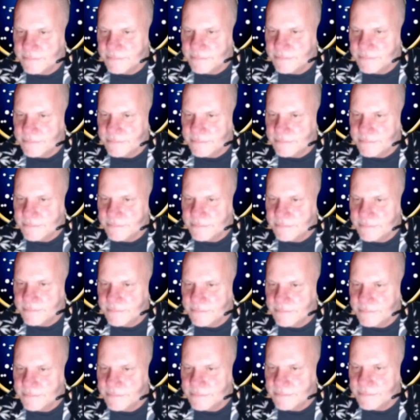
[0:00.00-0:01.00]

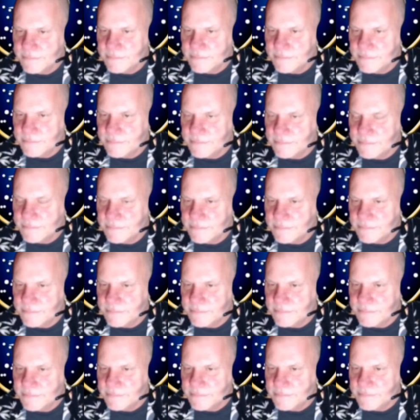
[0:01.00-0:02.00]

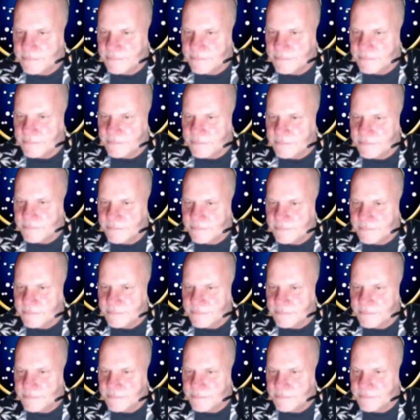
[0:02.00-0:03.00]

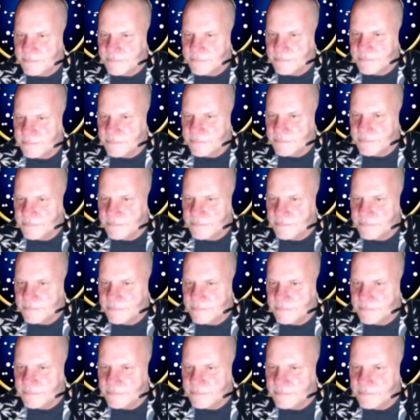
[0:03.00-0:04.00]

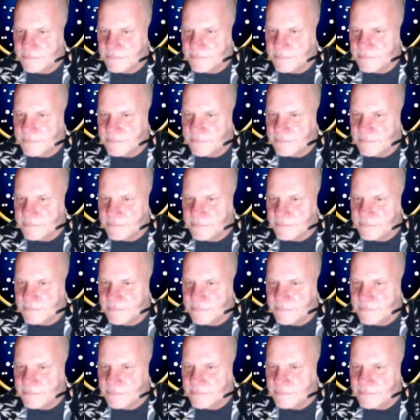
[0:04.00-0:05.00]

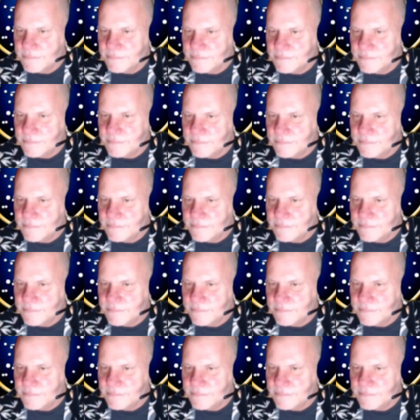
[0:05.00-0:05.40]
No words are spoken by the person on screen.